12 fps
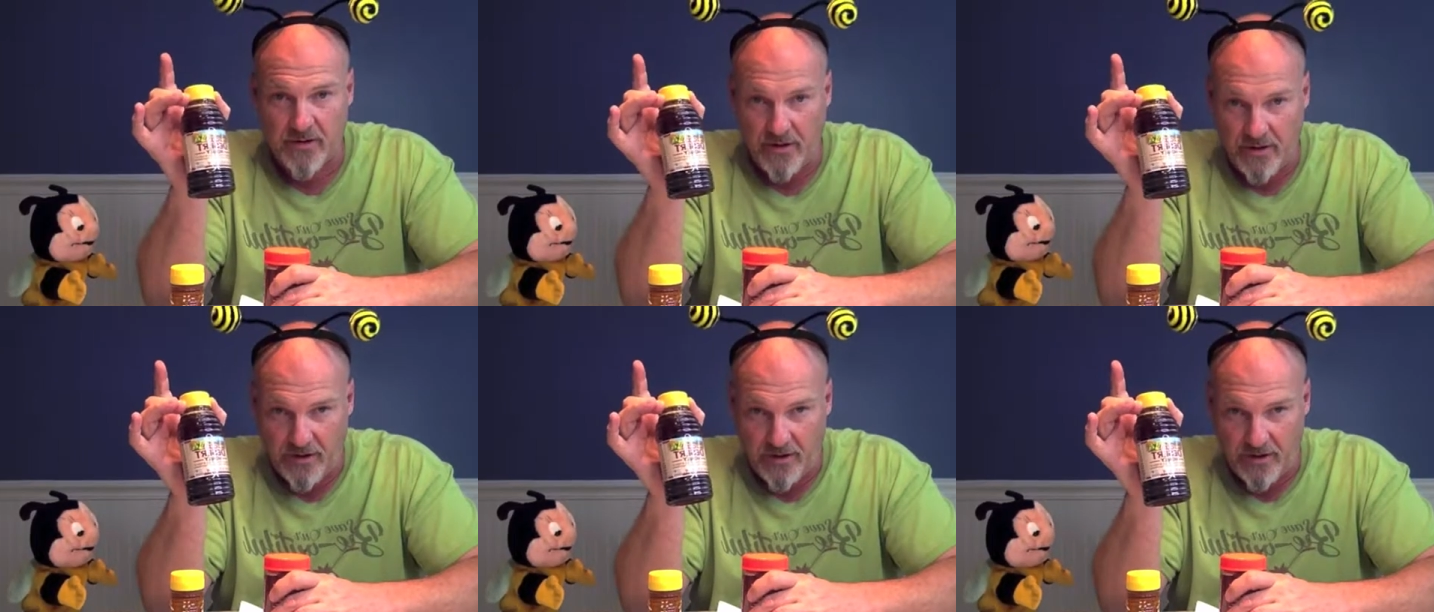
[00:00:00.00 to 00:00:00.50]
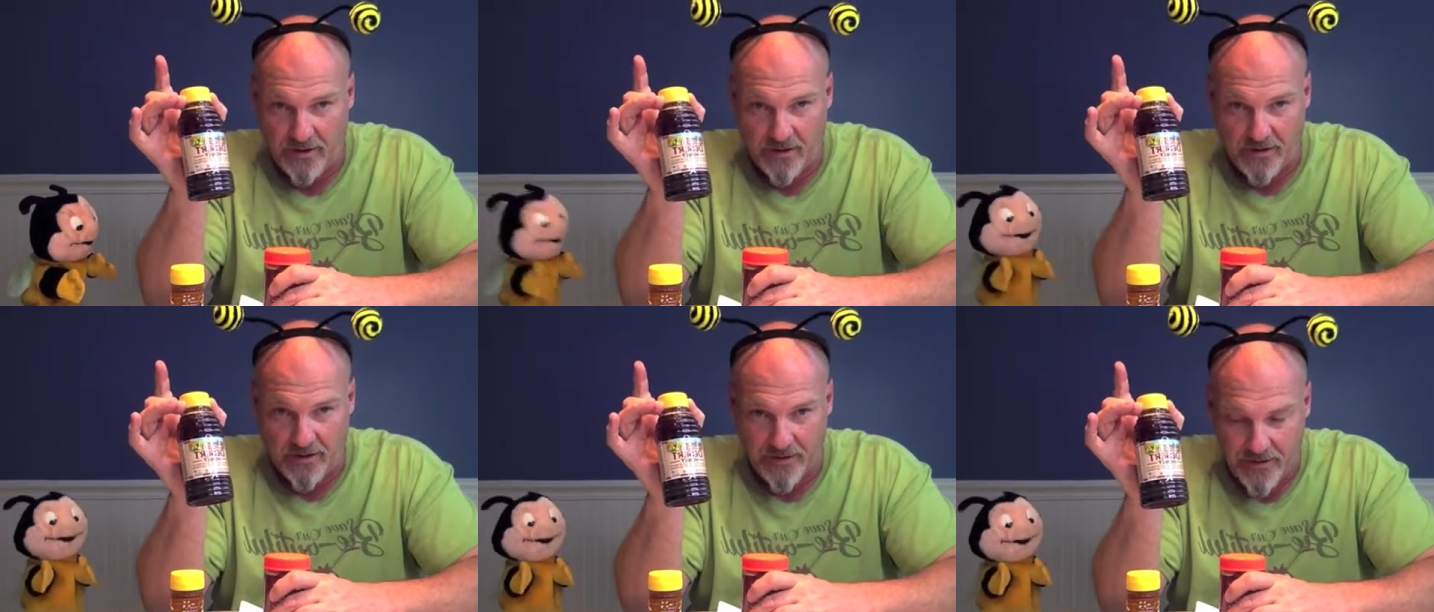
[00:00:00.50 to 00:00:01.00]

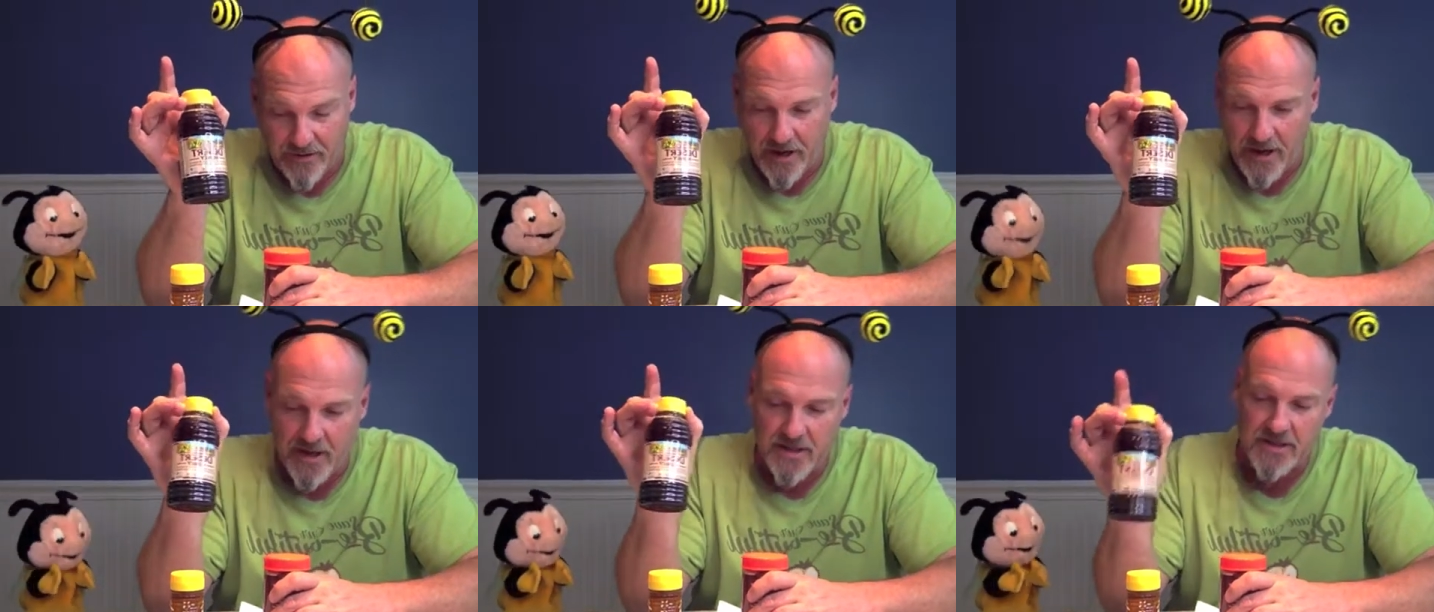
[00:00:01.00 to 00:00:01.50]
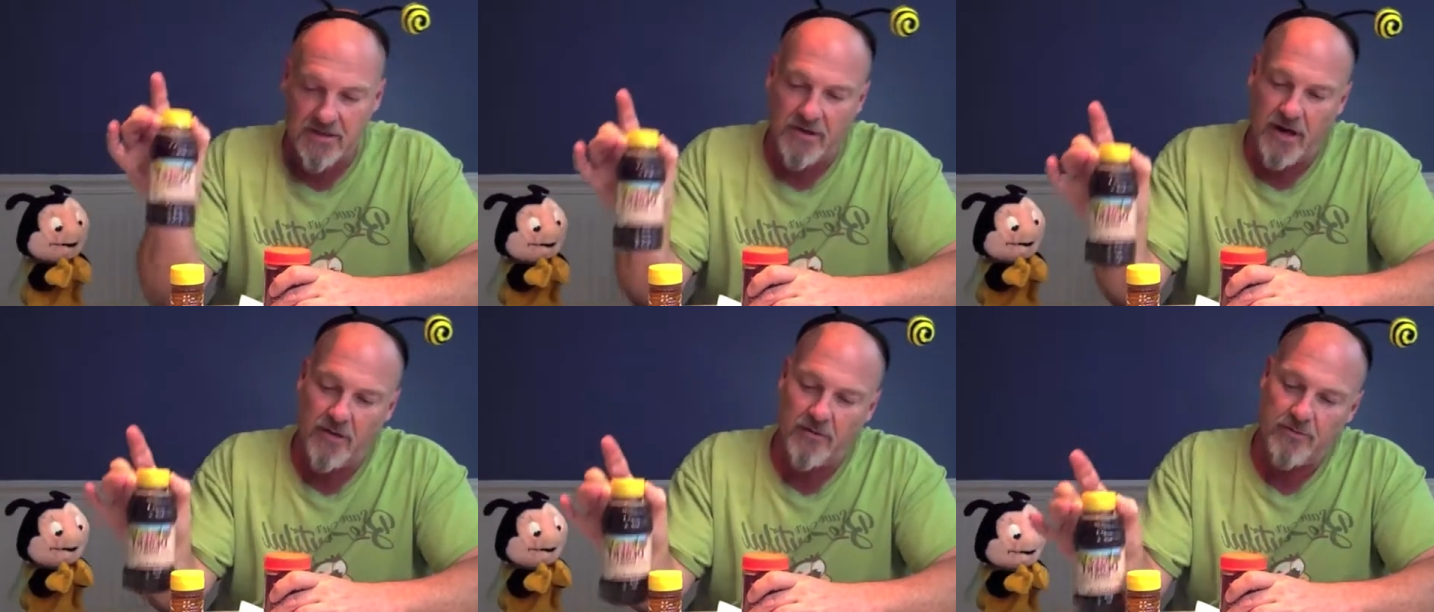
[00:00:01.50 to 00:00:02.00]
Speaker 1: hard. So
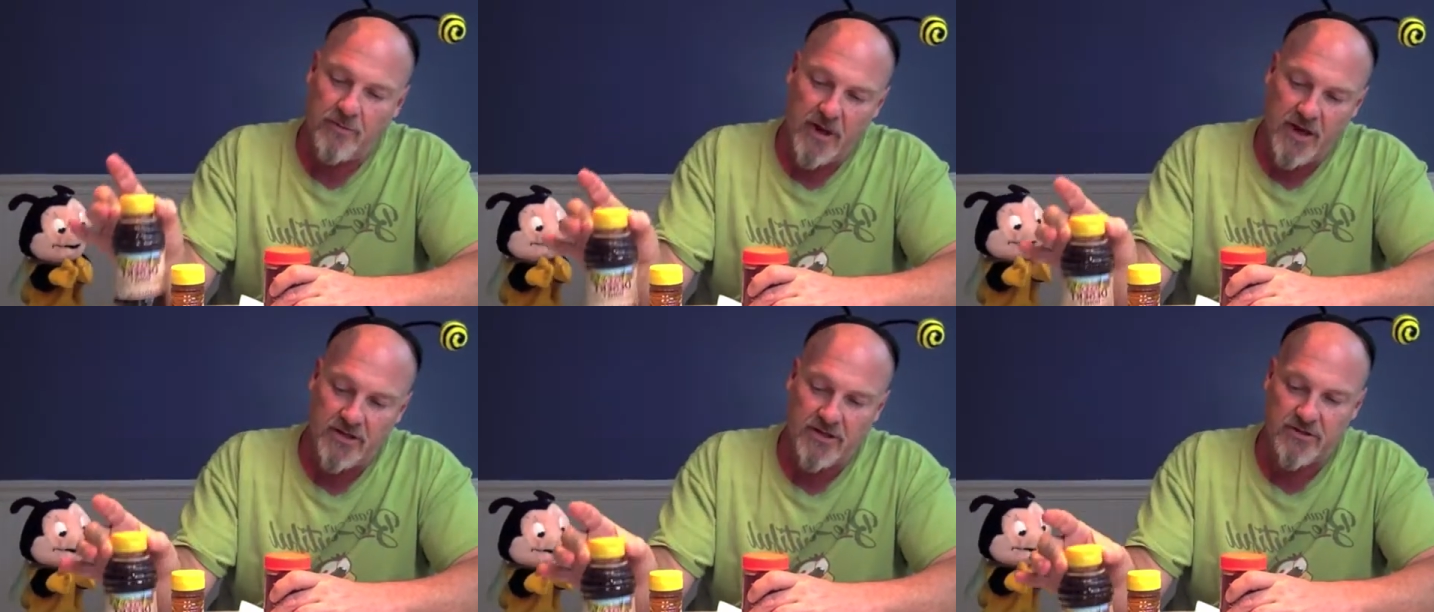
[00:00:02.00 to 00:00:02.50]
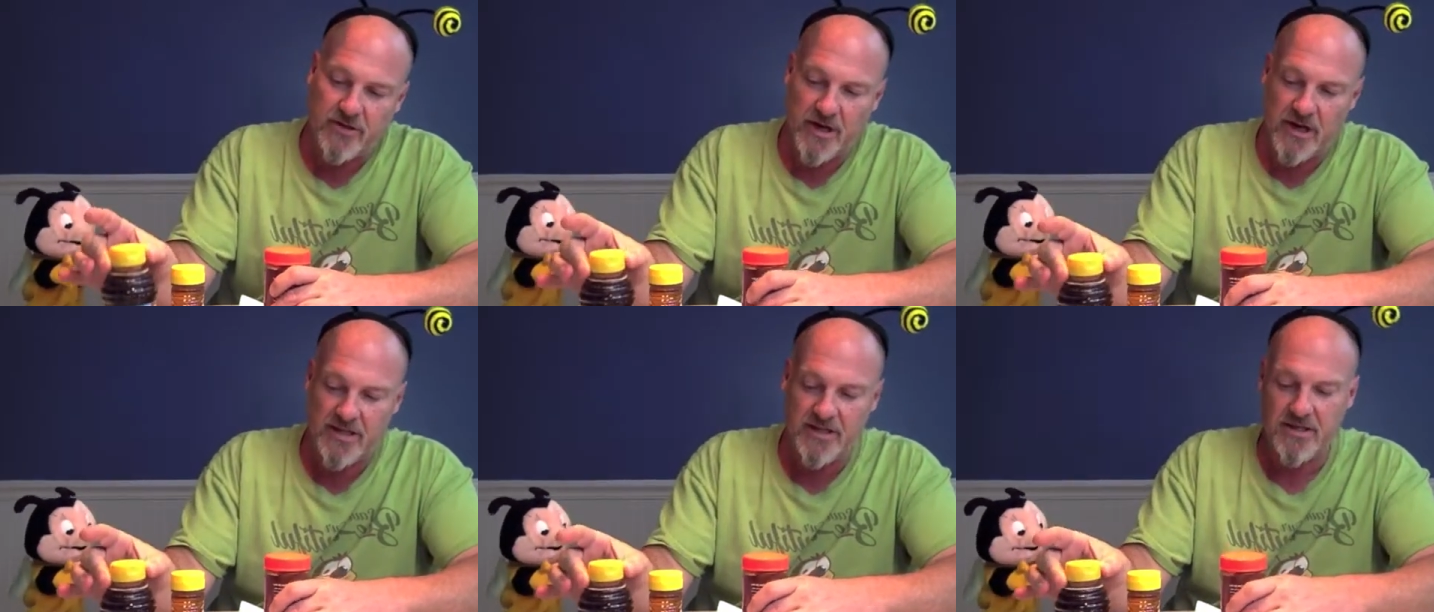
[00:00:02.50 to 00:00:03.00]
now
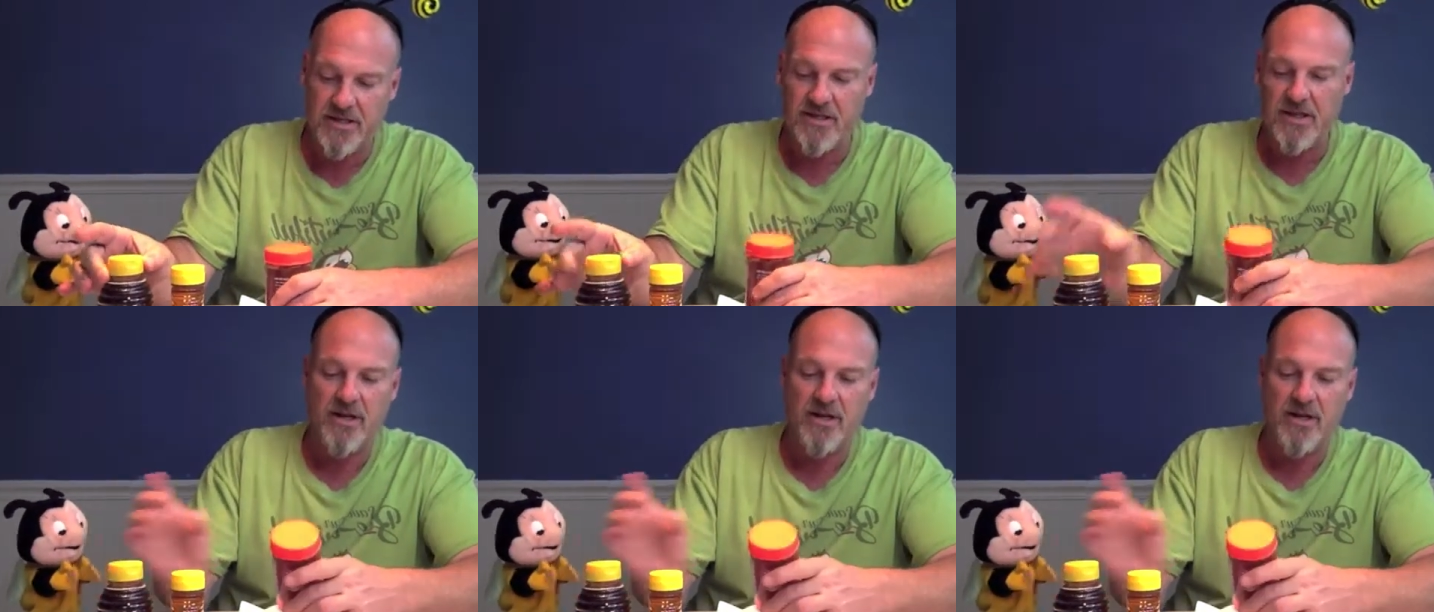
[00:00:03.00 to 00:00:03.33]
pasteurized